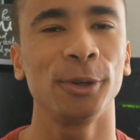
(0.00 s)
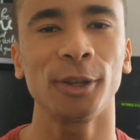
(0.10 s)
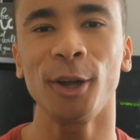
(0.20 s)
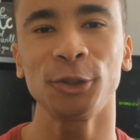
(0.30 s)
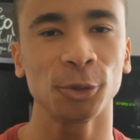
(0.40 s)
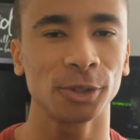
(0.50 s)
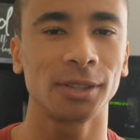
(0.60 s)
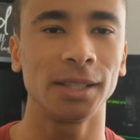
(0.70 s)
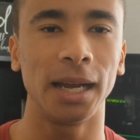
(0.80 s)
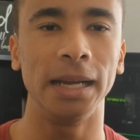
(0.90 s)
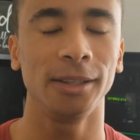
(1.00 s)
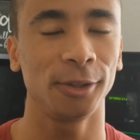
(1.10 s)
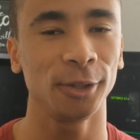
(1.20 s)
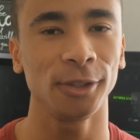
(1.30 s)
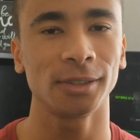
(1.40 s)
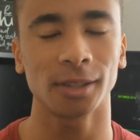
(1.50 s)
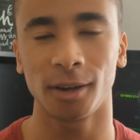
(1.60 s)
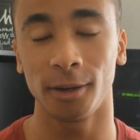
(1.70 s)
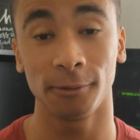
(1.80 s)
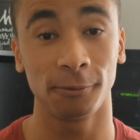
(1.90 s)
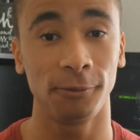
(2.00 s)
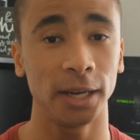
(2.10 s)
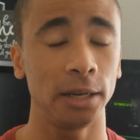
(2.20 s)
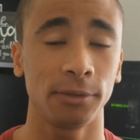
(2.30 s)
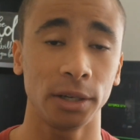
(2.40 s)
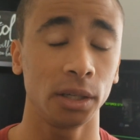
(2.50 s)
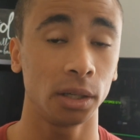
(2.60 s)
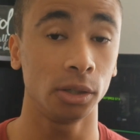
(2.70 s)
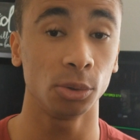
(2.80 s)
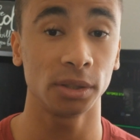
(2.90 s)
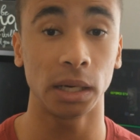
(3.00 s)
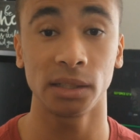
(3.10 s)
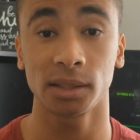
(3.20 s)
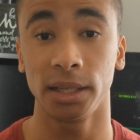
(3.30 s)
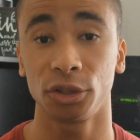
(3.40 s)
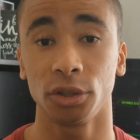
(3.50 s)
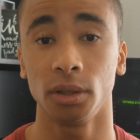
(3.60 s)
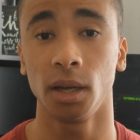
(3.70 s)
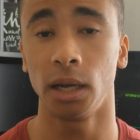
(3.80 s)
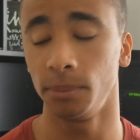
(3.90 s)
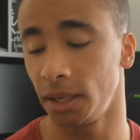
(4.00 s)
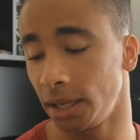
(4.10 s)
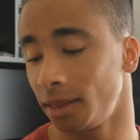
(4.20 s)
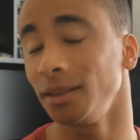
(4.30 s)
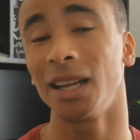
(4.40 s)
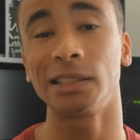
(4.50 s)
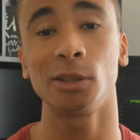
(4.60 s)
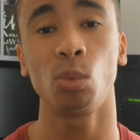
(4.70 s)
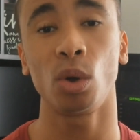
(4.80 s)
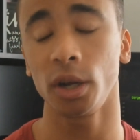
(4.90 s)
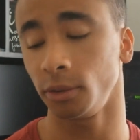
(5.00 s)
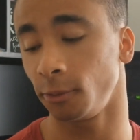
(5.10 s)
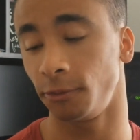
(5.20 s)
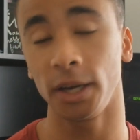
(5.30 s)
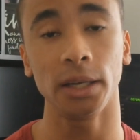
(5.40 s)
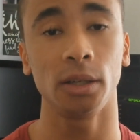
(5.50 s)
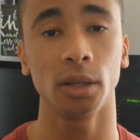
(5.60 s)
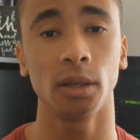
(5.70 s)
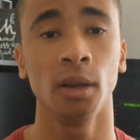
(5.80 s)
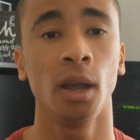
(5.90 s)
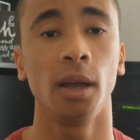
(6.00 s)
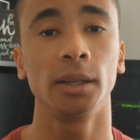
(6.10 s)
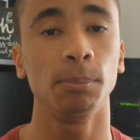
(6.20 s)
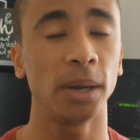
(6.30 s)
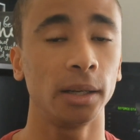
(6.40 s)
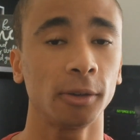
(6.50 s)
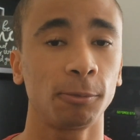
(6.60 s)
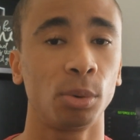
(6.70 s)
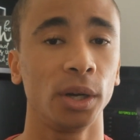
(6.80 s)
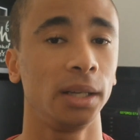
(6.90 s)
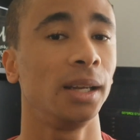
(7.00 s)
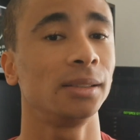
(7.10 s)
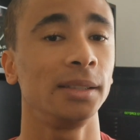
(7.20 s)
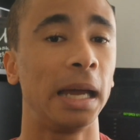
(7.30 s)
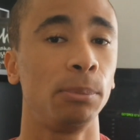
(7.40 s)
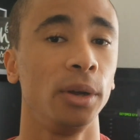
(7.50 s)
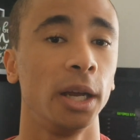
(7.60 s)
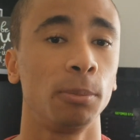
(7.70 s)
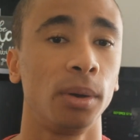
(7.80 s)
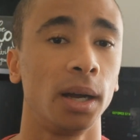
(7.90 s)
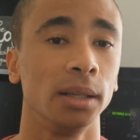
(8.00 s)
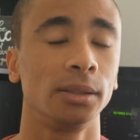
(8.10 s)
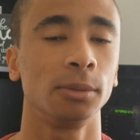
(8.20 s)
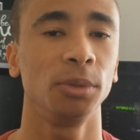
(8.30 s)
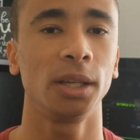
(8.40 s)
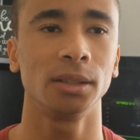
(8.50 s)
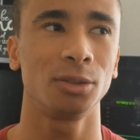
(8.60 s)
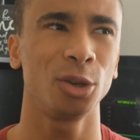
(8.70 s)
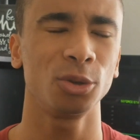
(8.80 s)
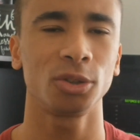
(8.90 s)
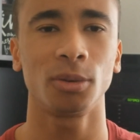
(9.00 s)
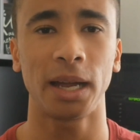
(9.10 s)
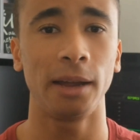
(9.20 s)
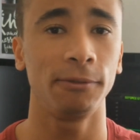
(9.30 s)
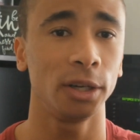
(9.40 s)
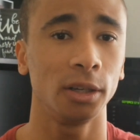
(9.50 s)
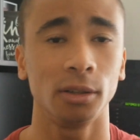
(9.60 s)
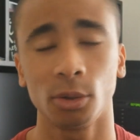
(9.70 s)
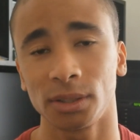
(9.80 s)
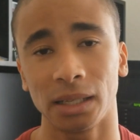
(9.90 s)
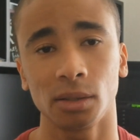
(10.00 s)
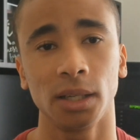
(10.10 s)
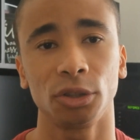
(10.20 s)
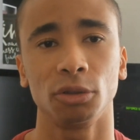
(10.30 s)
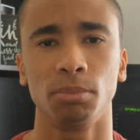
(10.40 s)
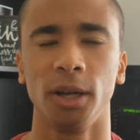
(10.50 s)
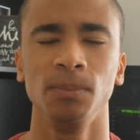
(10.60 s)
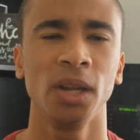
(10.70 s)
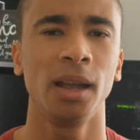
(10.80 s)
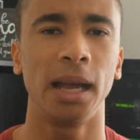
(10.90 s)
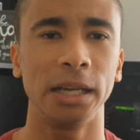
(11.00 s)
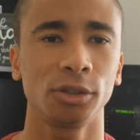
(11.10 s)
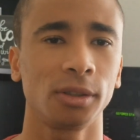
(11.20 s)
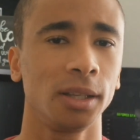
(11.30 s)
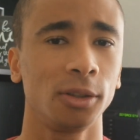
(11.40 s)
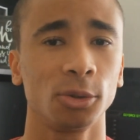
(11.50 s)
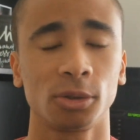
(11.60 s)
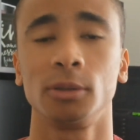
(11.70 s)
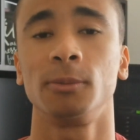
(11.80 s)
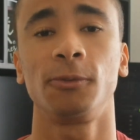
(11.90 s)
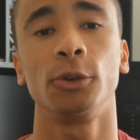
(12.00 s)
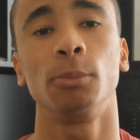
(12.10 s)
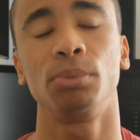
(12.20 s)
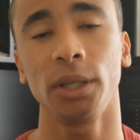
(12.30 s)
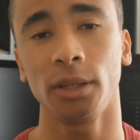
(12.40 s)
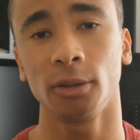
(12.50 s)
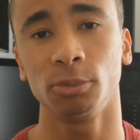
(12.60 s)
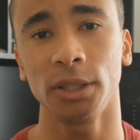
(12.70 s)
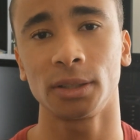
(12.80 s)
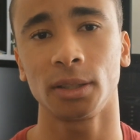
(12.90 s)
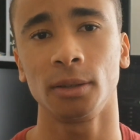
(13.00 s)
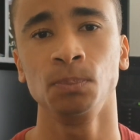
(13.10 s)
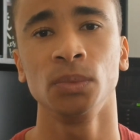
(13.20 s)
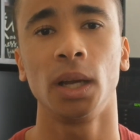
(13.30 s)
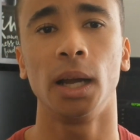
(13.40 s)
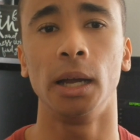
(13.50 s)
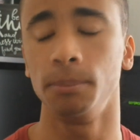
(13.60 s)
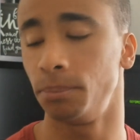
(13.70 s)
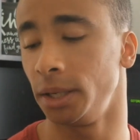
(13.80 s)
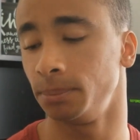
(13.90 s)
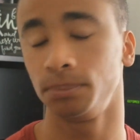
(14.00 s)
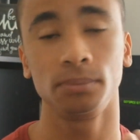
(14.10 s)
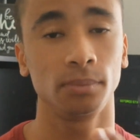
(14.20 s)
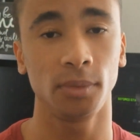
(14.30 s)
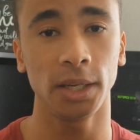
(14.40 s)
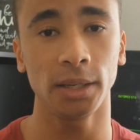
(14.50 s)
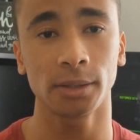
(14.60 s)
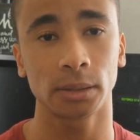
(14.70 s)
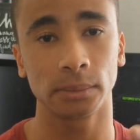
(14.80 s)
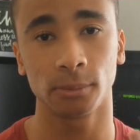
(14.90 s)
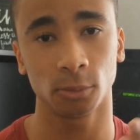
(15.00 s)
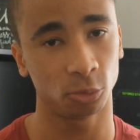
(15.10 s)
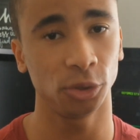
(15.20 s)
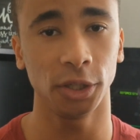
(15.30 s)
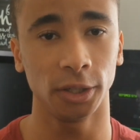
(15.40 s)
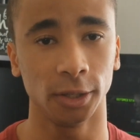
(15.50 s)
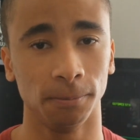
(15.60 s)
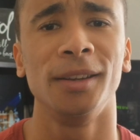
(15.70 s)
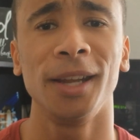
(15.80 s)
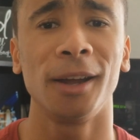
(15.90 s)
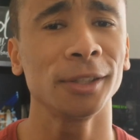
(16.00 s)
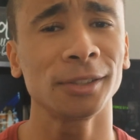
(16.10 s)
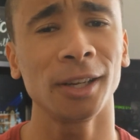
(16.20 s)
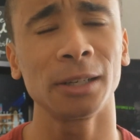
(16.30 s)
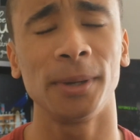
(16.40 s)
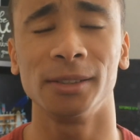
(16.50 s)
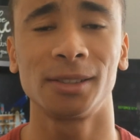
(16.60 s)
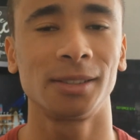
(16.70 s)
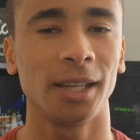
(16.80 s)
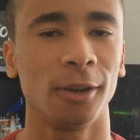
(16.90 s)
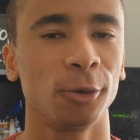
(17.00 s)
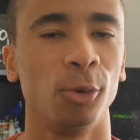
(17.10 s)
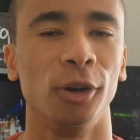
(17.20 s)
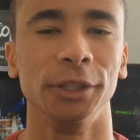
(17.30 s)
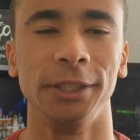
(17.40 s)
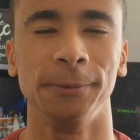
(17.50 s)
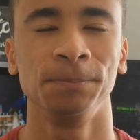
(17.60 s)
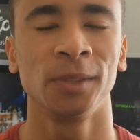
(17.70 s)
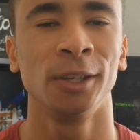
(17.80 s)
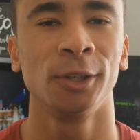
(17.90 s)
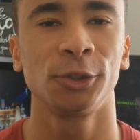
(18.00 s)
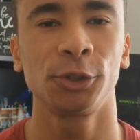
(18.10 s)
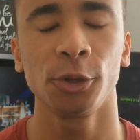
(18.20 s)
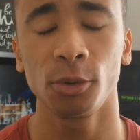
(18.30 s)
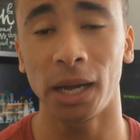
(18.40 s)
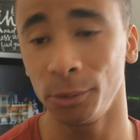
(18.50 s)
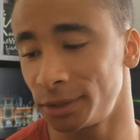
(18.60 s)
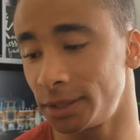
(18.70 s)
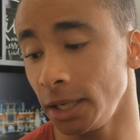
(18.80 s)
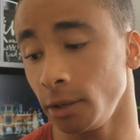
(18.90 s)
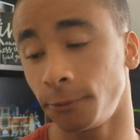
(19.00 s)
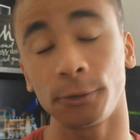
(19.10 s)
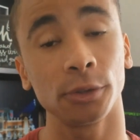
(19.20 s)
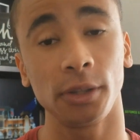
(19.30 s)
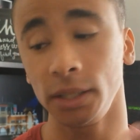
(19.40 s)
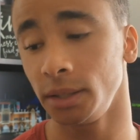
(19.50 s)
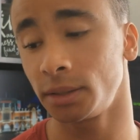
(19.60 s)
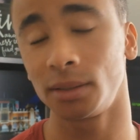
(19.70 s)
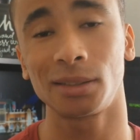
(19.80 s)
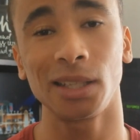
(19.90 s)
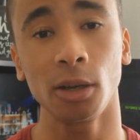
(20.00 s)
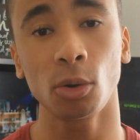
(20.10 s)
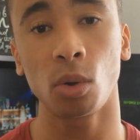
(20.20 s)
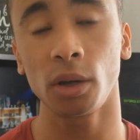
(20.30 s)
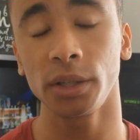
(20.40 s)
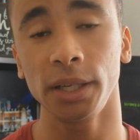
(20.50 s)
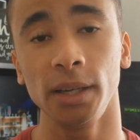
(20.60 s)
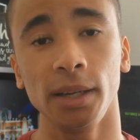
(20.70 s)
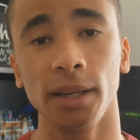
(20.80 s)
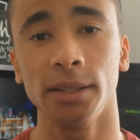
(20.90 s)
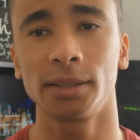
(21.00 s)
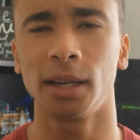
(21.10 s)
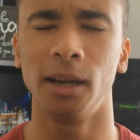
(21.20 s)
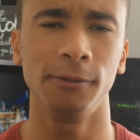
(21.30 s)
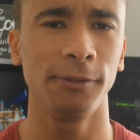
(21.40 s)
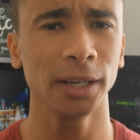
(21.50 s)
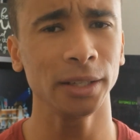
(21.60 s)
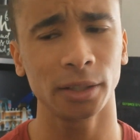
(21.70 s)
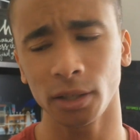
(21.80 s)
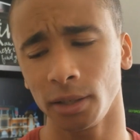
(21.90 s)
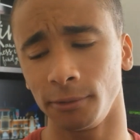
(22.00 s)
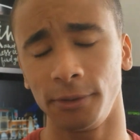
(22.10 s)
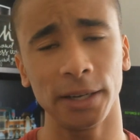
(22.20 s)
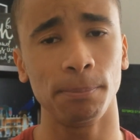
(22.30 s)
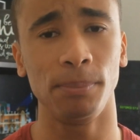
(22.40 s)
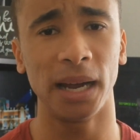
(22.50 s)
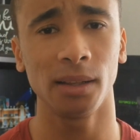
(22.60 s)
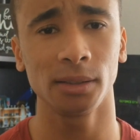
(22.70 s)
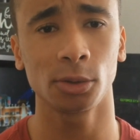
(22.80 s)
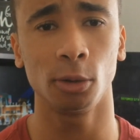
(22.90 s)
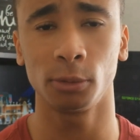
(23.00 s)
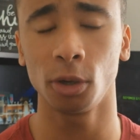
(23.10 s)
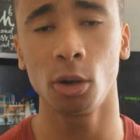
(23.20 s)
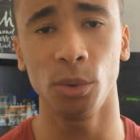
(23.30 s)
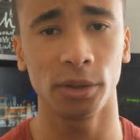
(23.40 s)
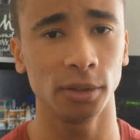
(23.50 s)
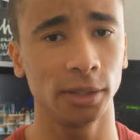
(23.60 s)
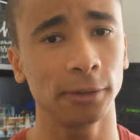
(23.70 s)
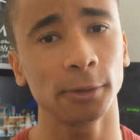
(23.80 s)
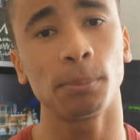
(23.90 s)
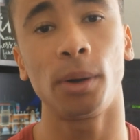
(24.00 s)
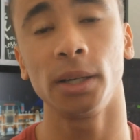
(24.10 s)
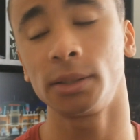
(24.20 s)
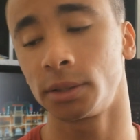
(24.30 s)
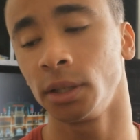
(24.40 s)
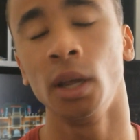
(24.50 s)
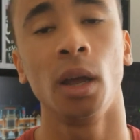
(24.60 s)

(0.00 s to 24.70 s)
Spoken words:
with all jokes aside, these are very, very good at noise isolation, and I think that's the one very good competitive point against the Apple AirPods, because those don't have very good noise isolation, but I actually think those are for a pretty good reason, but these really good. Now let's talk about sound quality. So I would say for these, the sound quality is very good and very balanced overall with the different parts.